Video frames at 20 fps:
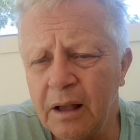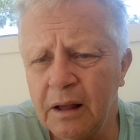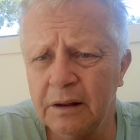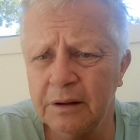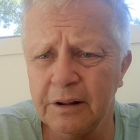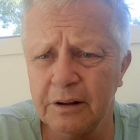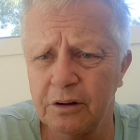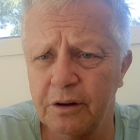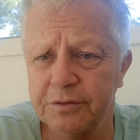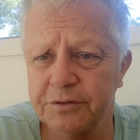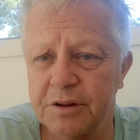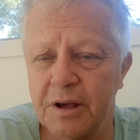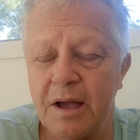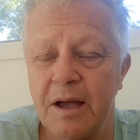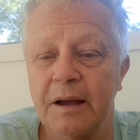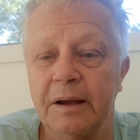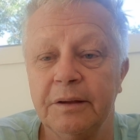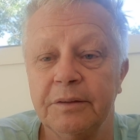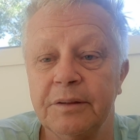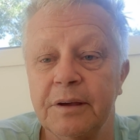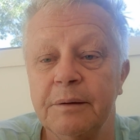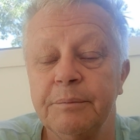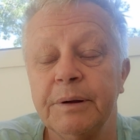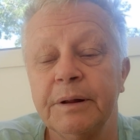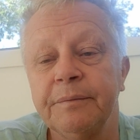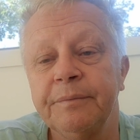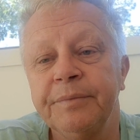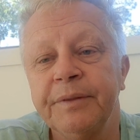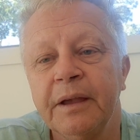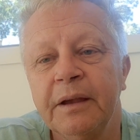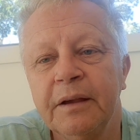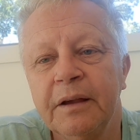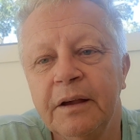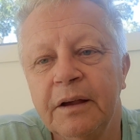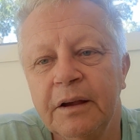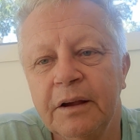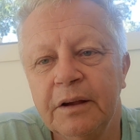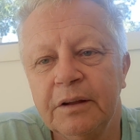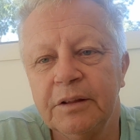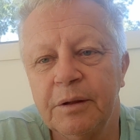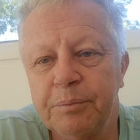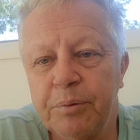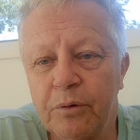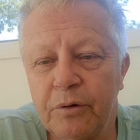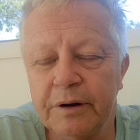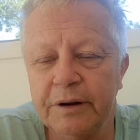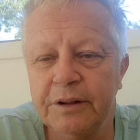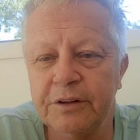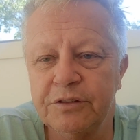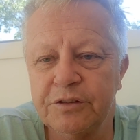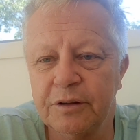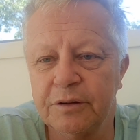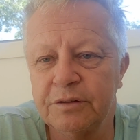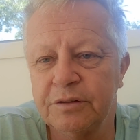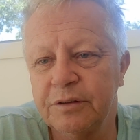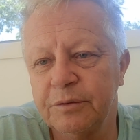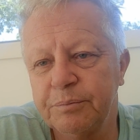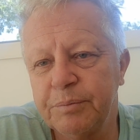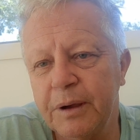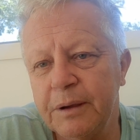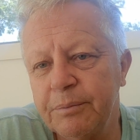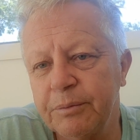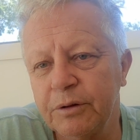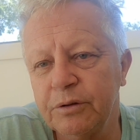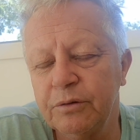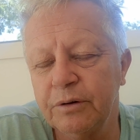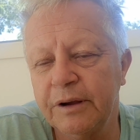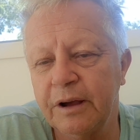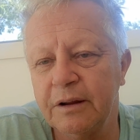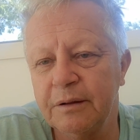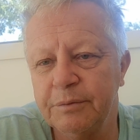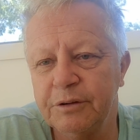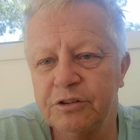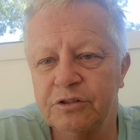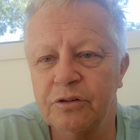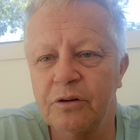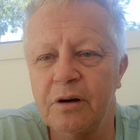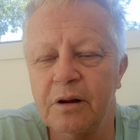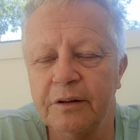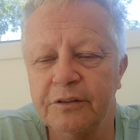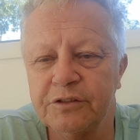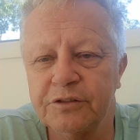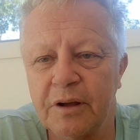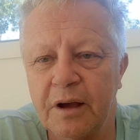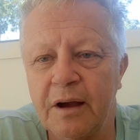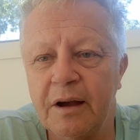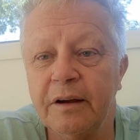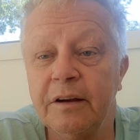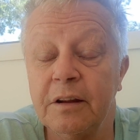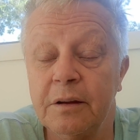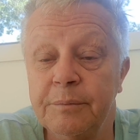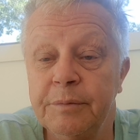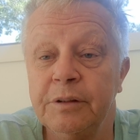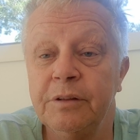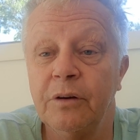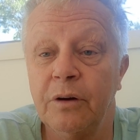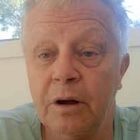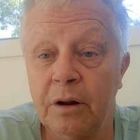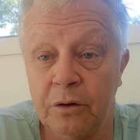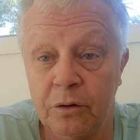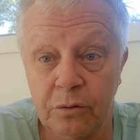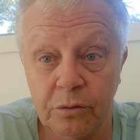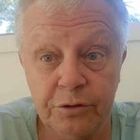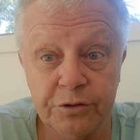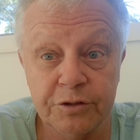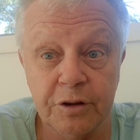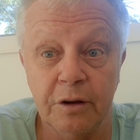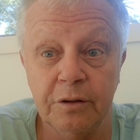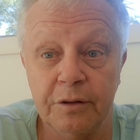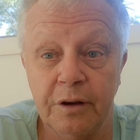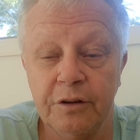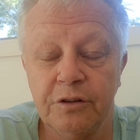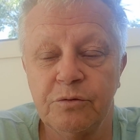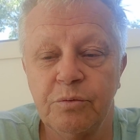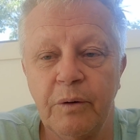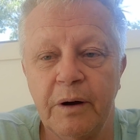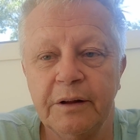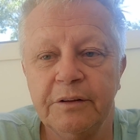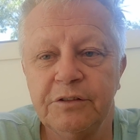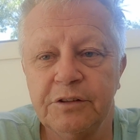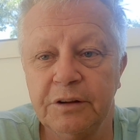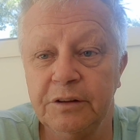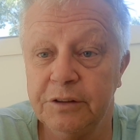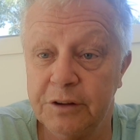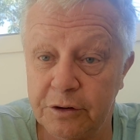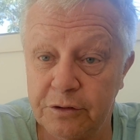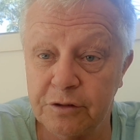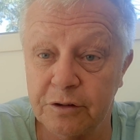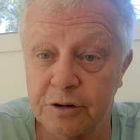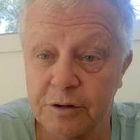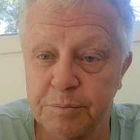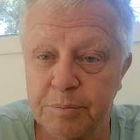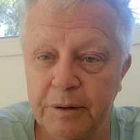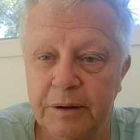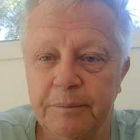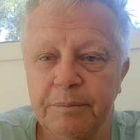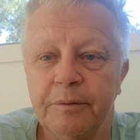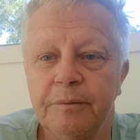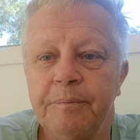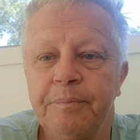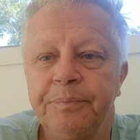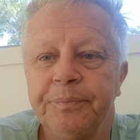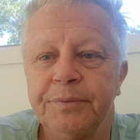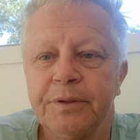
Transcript: a little off target there, but the point is that the people who are going to be silenced are going to be also those ones, Indigenous people,